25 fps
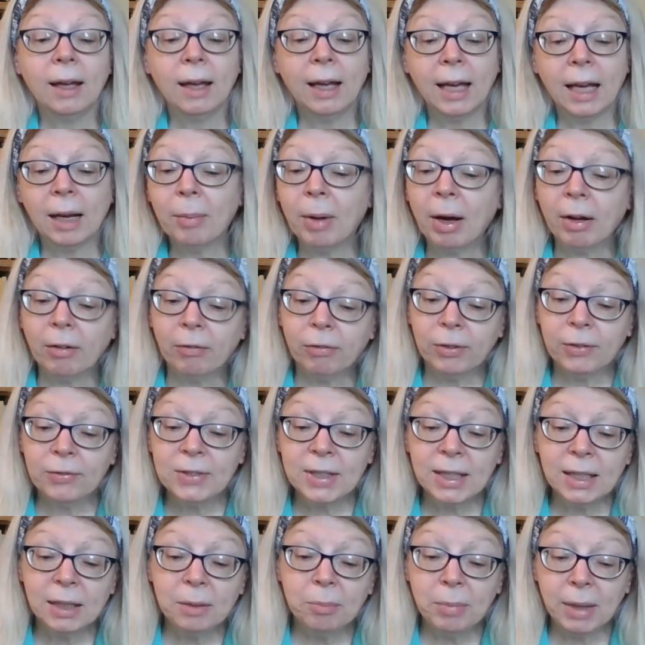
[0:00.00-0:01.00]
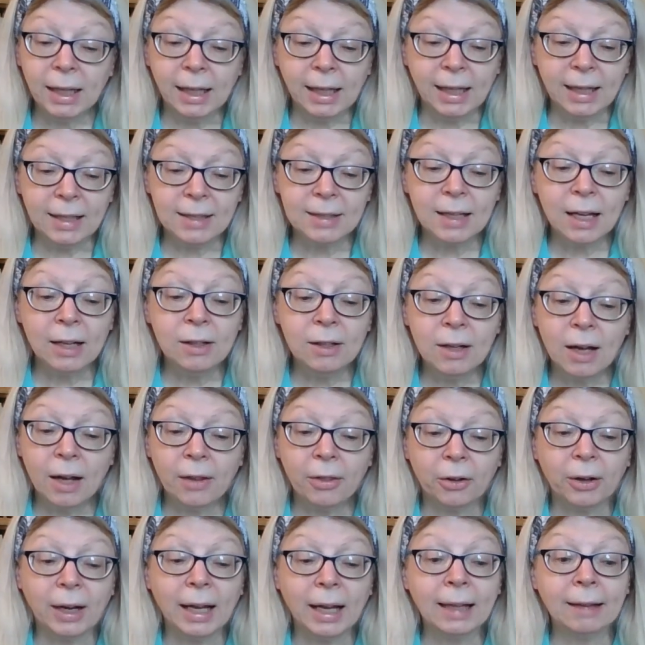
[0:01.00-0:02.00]
In about 15 minutes,
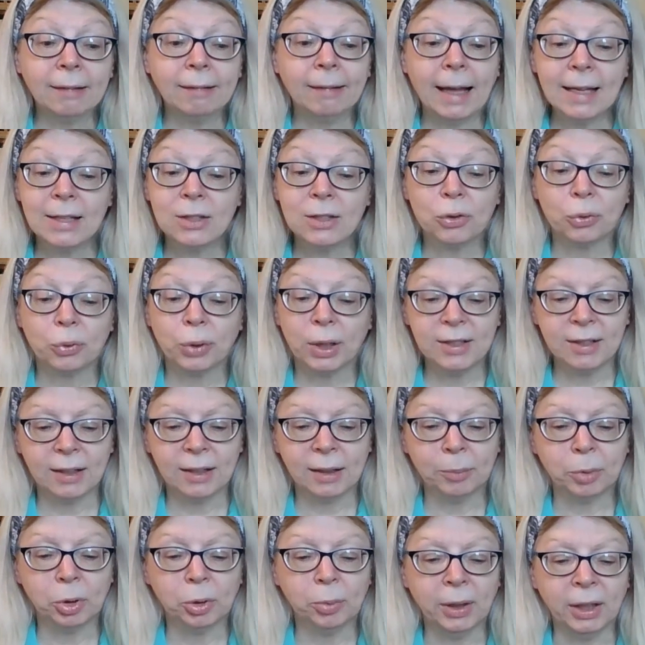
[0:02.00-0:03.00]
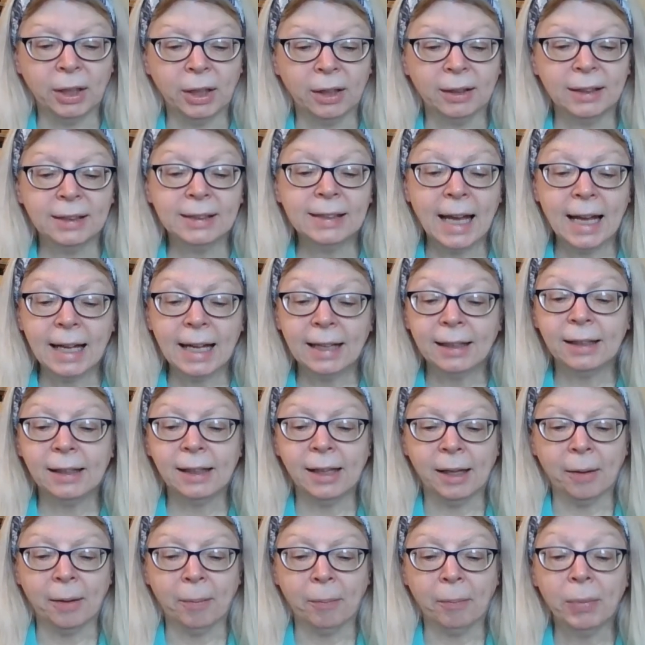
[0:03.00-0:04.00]
another and less reasonable bill is handed
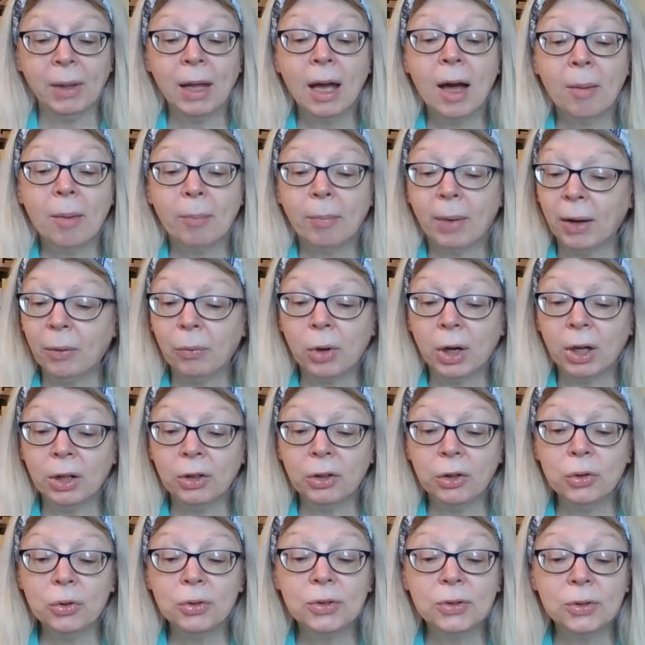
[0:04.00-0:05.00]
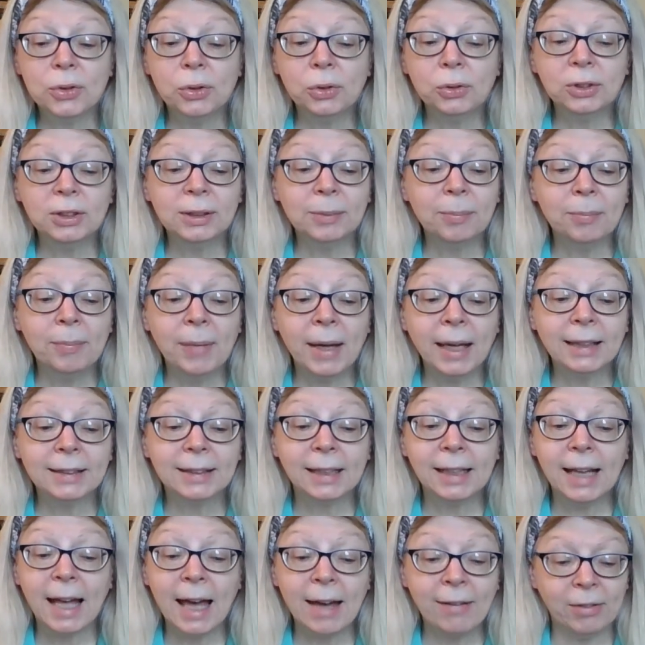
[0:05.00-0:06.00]
him by one who soon makes
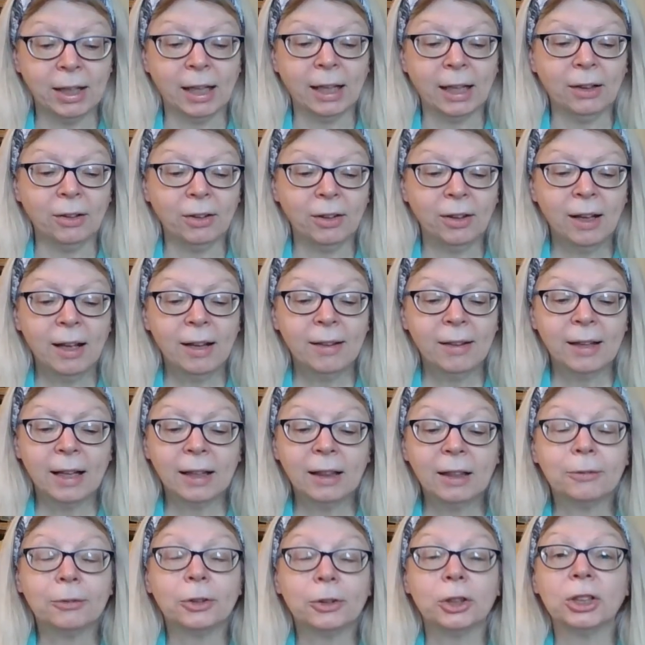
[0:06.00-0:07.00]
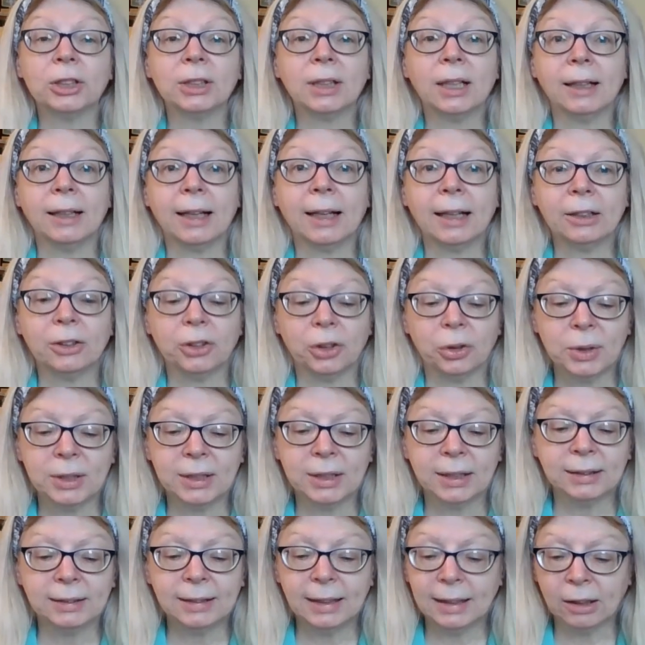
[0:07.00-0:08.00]
it evident that the first collector was
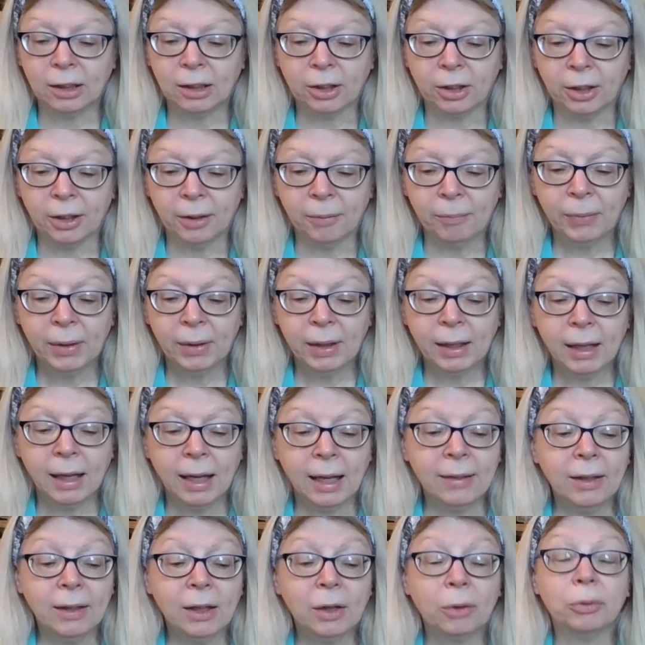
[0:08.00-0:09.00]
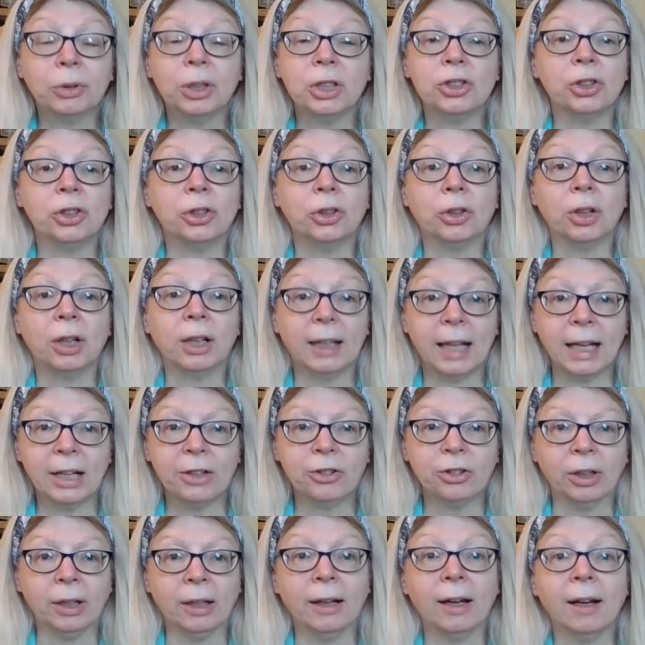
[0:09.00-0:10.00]
a diddler, and the original
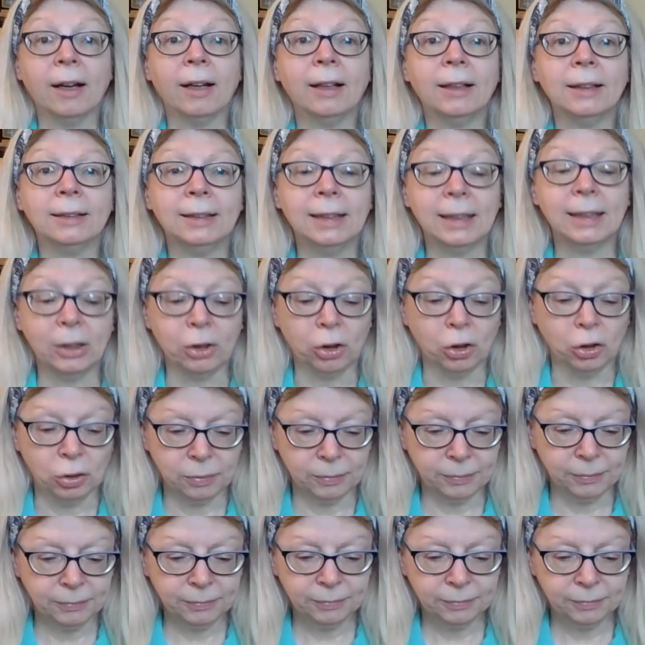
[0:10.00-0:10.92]
collection a diddle.